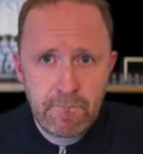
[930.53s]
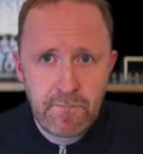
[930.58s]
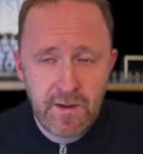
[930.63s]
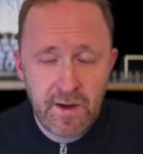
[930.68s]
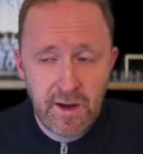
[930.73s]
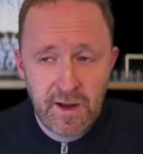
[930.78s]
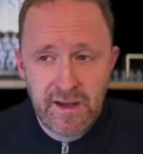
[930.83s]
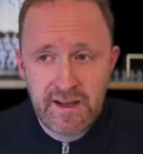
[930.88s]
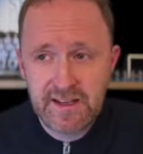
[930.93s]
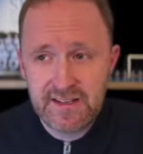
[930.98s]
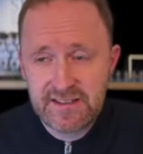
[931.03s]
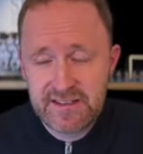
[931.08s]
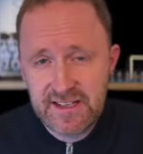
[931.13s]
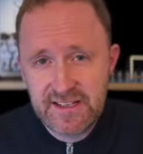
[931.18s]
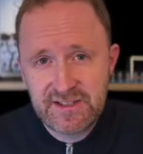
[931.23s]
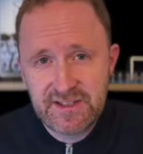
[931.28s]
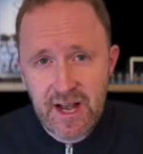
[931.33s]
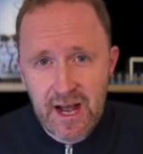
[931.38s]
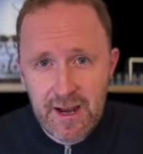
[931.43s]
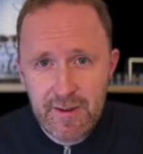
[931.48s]
You know, he could
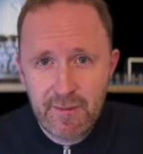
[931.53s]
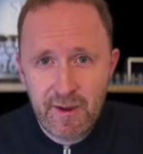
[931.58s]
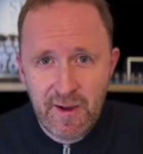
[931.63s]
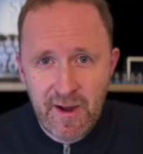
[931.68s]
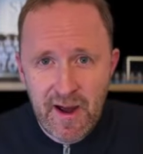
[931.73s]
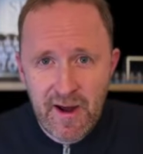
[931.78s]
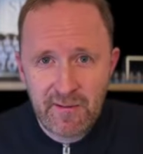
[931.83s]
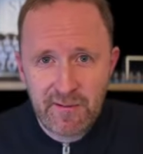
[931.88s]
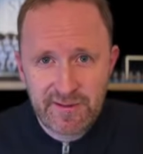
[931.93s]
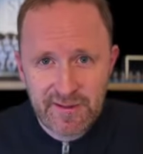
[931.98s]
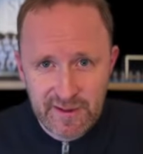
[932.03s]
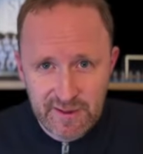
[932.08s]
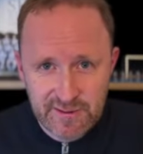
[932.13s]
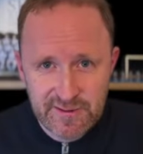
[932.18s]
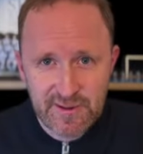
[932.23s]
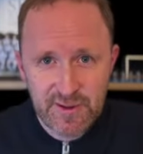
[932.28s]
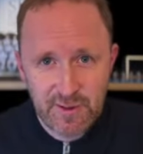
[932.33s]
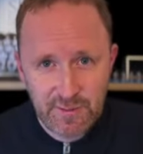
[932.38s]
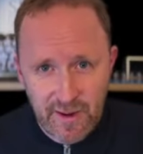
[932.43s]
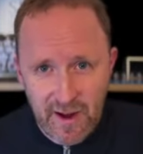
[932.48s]
teach Callum O'Hare a thing
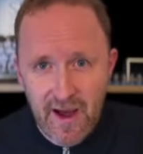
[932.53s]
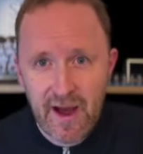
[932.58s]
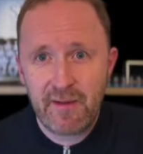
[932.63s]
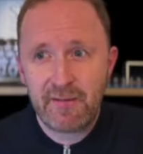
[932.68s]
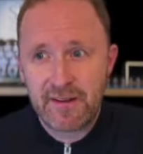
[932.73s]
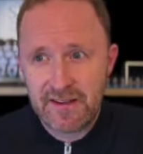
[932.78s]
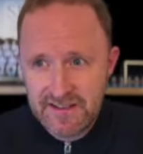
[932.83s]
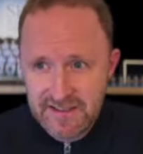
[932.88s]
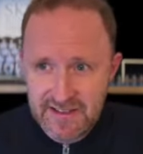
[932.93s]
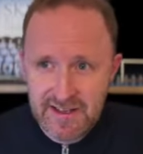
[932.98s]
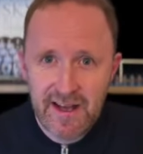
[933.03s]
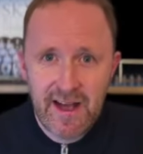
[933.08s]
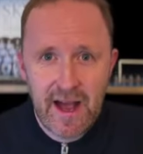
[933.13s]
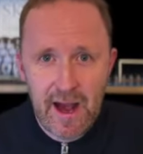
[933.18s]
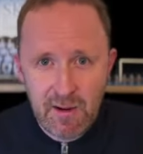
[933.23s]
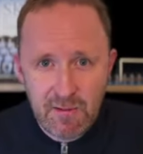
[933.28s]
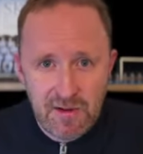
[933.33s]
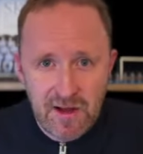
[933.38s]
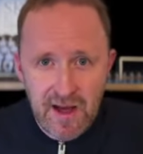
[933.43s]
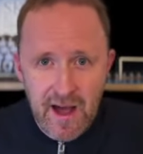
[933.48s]
or two about
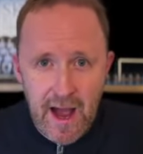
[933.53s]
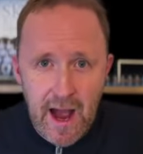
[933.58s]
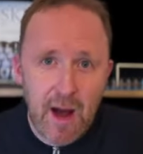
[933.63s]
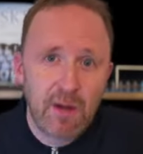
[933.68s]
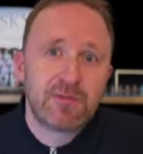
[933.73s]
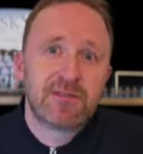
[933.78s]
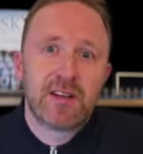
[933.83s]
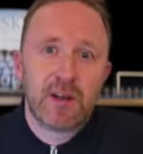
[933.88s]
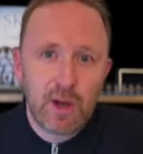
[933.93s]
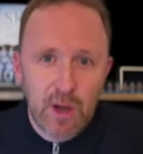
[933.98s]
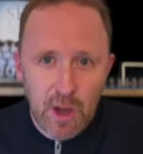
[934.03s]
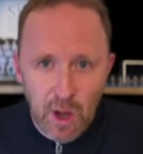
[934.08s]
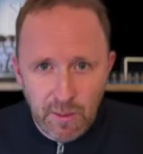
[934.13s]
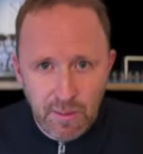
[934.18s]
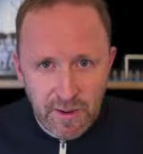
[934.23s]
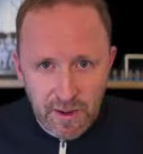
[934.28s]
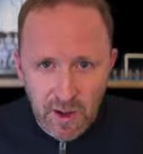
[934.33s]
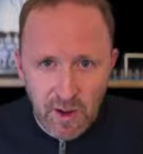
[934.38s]
how to lob a